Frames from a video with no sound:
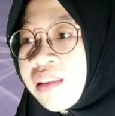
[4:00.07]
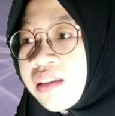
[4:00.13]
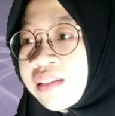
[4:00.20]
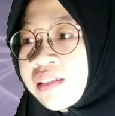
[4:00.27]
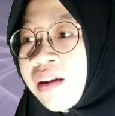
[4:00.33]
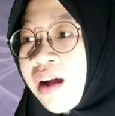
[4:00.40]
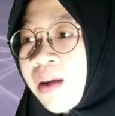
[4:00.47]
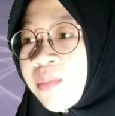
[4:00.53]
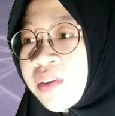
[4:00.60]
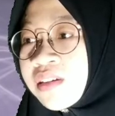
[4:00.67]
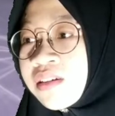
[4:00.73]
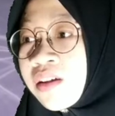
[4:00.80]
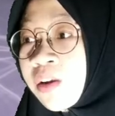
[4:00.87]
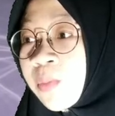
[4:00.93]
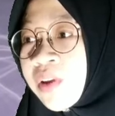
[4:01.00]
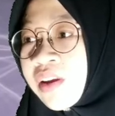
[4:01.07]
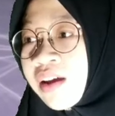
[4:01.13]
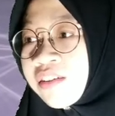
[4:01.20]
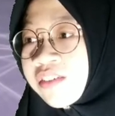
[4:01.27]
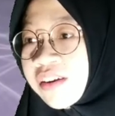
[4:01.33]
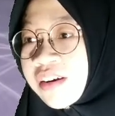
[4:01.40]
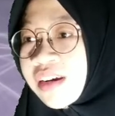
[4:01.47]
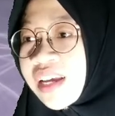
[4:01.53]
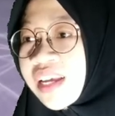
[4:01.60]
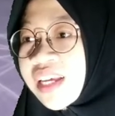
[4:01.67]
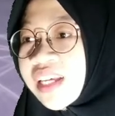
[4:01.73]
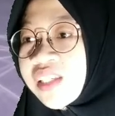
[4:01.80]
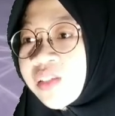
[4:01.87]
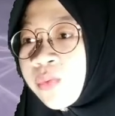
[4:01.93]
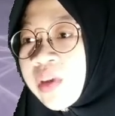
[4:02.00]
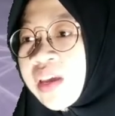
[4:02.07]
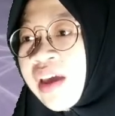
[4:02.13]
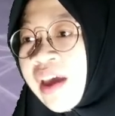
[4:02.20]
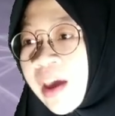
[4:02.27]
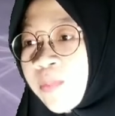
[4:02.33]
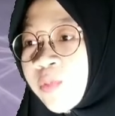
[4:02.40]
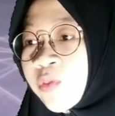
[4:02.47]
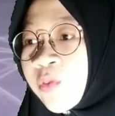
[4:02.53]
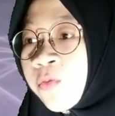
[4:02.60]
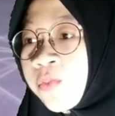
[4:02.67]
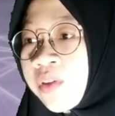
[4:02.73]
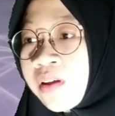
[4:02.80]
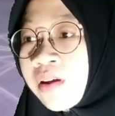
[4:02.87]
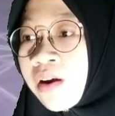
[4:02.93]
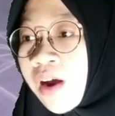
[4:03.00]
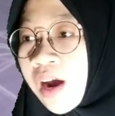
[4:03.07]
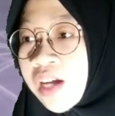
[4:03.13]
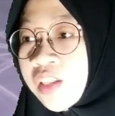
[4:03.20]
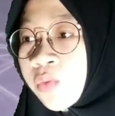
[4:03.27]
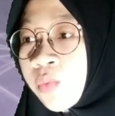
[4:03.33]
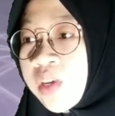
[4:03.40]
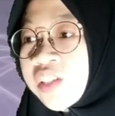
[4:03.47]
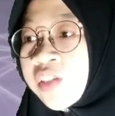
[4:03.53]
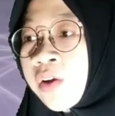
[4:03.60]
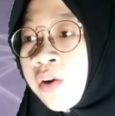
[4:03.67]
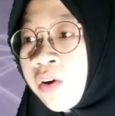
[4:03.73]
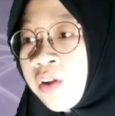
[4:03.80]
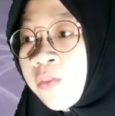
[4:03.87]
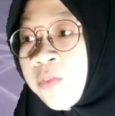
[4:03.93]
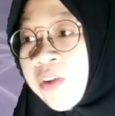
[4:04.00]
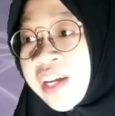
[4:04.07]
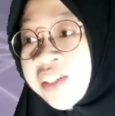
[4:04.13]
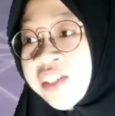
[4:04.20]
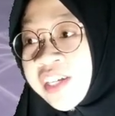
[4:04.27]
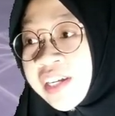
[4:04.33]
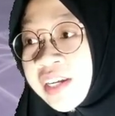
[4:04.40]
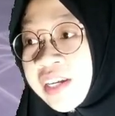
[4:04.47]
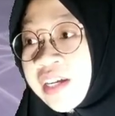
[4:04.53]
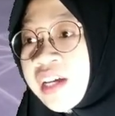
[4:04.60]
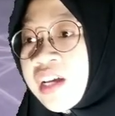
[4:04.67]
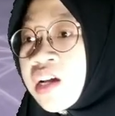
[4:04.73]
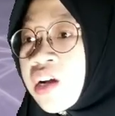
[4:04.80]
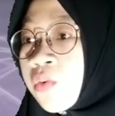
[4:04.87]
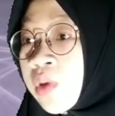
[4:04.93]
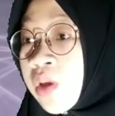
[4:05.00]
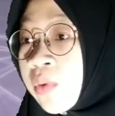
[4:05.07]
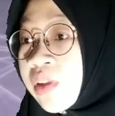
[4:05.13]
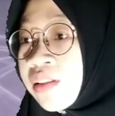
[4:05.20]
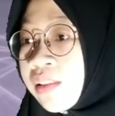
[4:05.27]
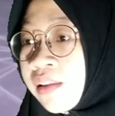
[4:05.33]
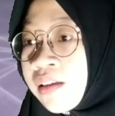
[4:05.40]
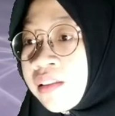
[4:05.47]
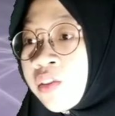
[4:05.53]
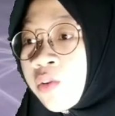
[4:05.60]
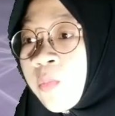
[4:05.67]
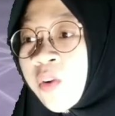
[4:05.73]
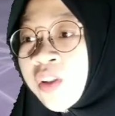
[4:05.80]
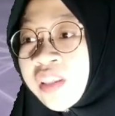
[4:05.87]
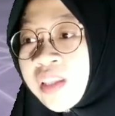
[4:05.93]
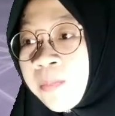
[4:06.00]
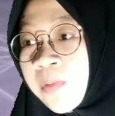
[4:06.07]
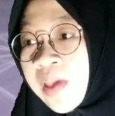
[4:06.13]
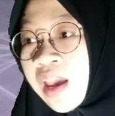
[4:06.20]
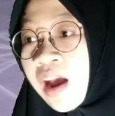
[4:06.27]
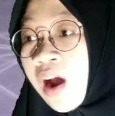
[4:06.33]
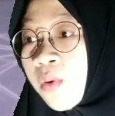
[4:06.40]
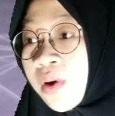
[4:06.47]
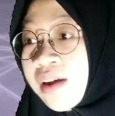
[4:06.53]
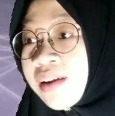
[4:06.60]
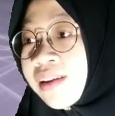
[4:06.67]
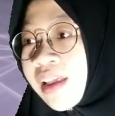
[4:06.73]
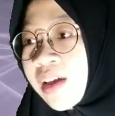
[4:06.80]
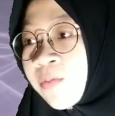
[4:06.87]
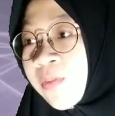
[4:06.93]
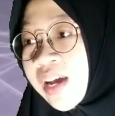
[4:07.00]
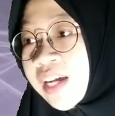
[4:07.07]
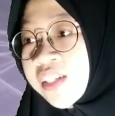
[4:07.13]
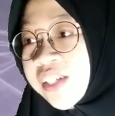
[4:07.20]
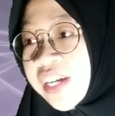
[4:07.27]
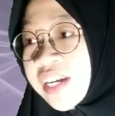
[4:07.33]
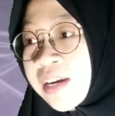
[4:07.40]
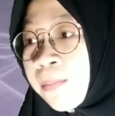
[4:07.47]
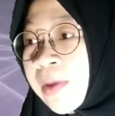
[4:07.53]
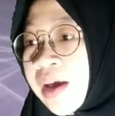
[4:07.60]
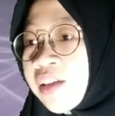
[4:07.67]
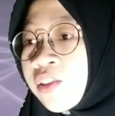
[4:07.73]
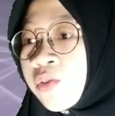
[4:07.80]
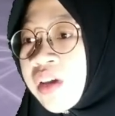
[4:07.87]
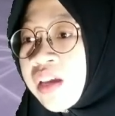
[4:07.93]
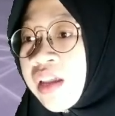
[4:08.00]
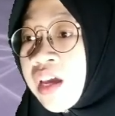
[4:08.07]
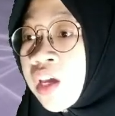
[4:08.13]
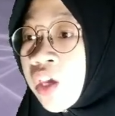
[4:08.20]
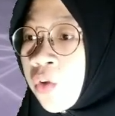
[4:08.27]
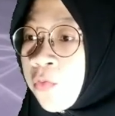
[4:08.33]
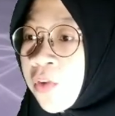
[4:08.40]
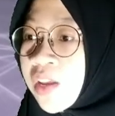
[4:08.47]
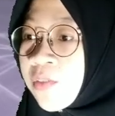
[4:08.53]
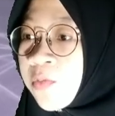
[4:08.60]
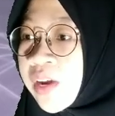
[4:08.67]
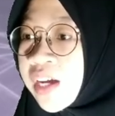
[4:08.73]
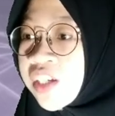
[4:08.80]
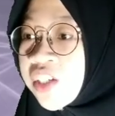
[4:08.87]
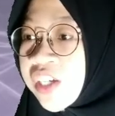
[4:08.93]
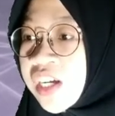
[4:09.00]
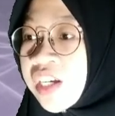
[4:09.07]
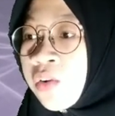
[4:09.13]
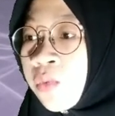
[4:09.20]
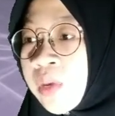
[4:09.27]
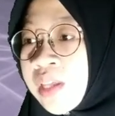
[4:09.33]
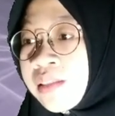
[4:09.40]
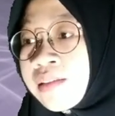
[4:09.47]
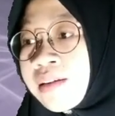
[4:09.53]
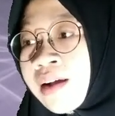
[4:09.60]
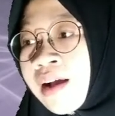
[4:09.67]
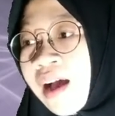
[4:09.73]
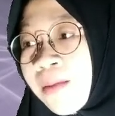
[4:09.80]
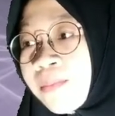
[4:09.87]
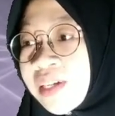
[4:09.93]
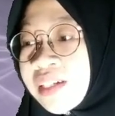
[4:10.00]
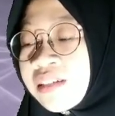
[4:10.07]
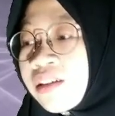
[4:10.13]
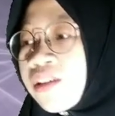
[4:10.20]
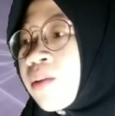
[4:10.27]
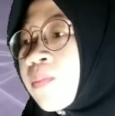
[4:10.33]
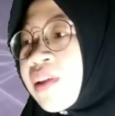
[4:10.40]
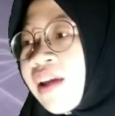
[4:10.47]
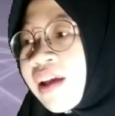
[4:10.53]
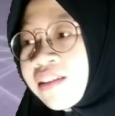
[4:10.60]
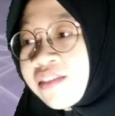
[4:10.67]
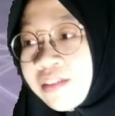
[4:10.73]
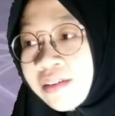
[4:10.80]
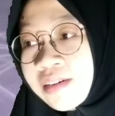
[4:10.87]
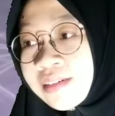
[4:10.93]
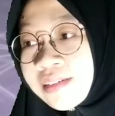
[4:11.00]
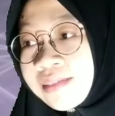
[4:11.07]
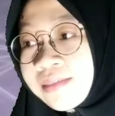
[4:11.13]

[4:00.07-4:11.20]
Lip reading: least common denominator is, we have to figure out which whole fraction. We will need to multiply our unlike fraction by to get equivalent fraction with the common denominator.